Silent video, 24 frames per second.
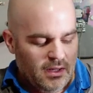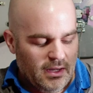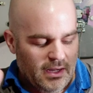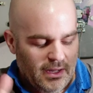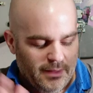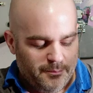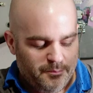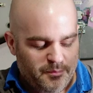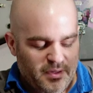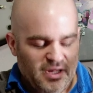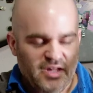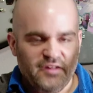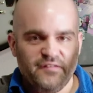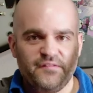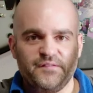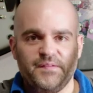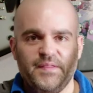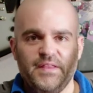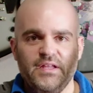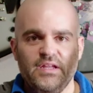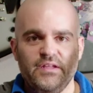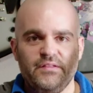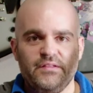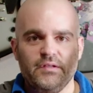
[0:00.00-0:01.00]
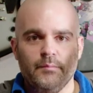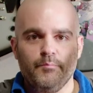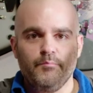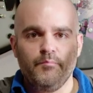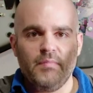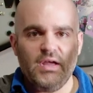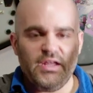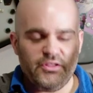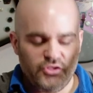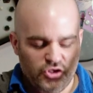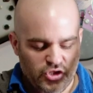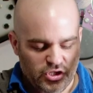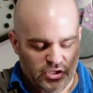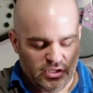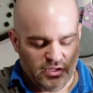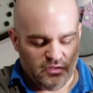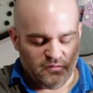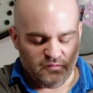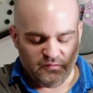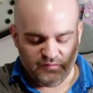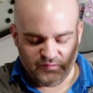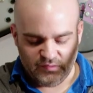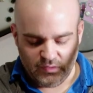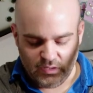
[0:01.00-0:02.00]
I based the
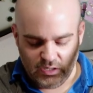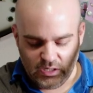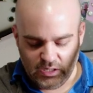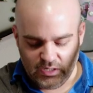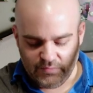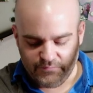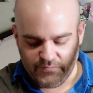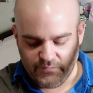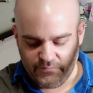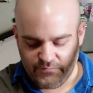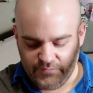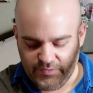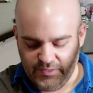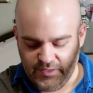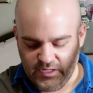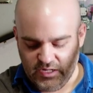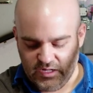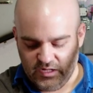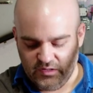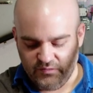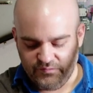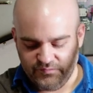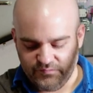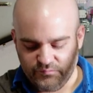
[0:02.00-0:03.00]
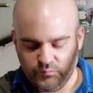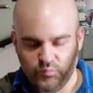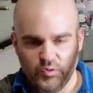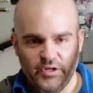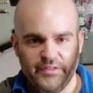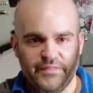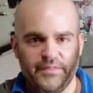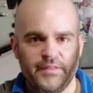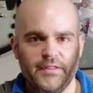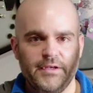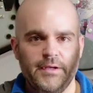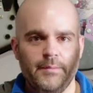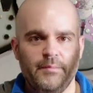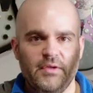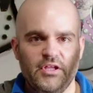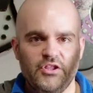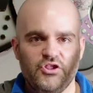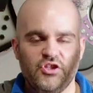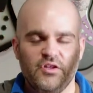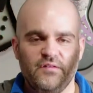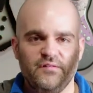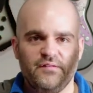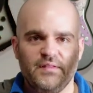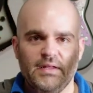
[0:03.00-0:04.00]
dimensions off of this with the
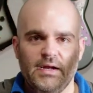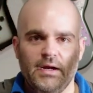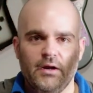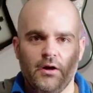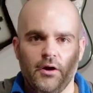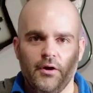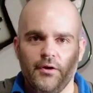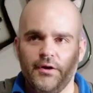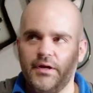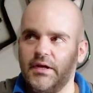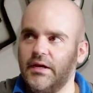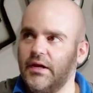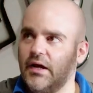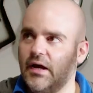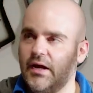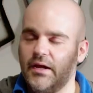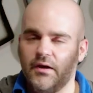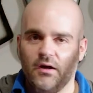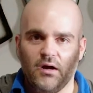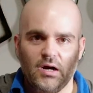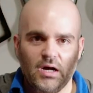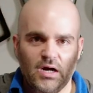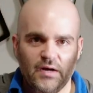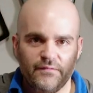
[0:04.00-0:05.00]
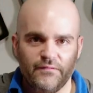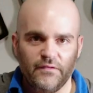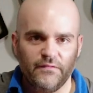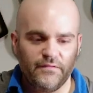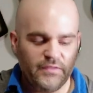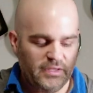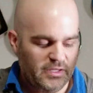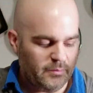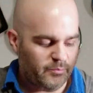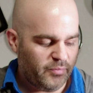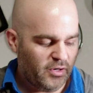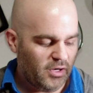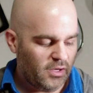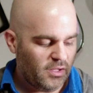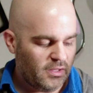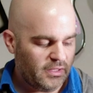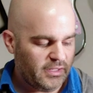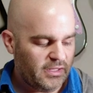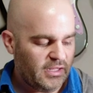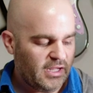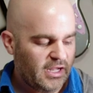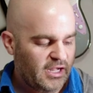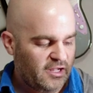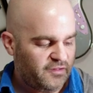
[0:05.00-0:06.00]
dimensions that I already got off of the
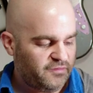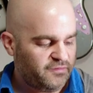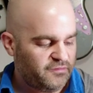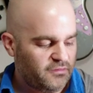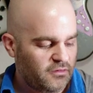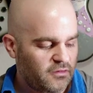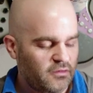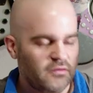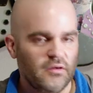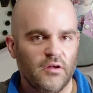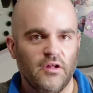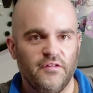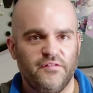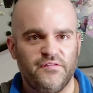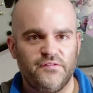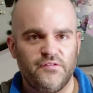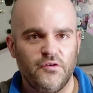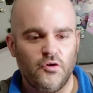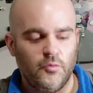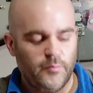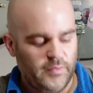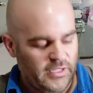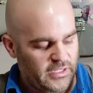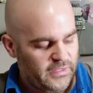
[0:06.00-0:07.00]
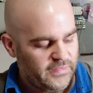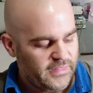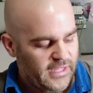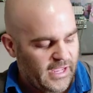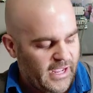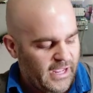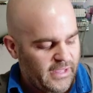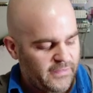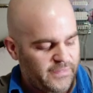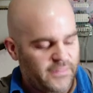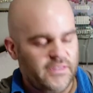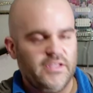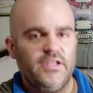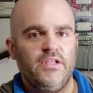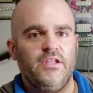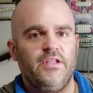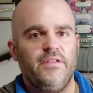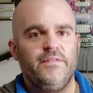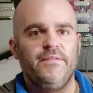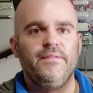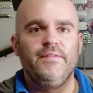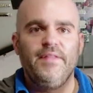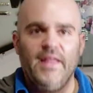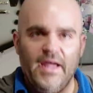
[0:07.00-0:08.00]
Polycaster, assuming that the
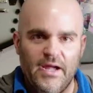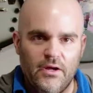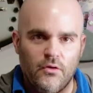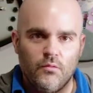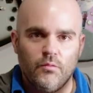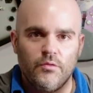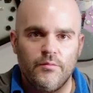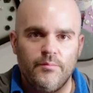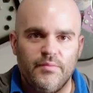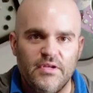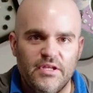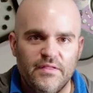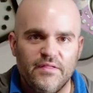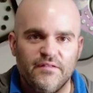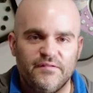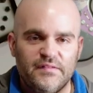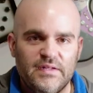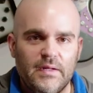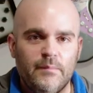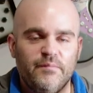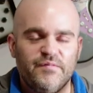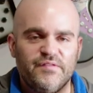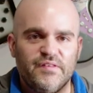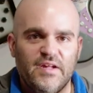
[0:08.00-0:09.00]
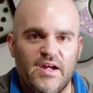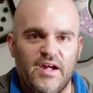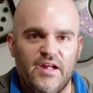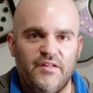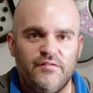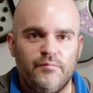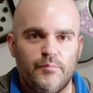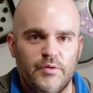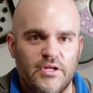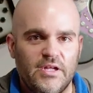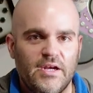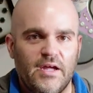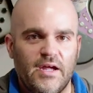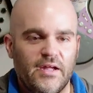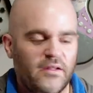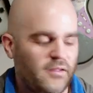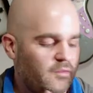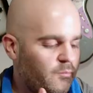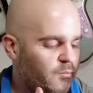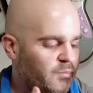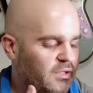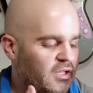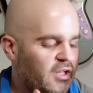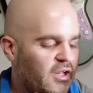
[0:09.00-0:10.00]
neck would be the same size,
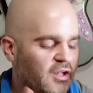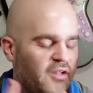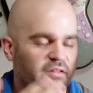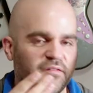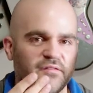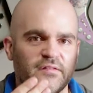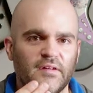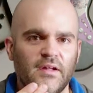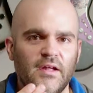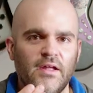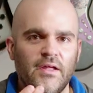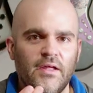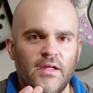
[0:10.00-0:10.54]
because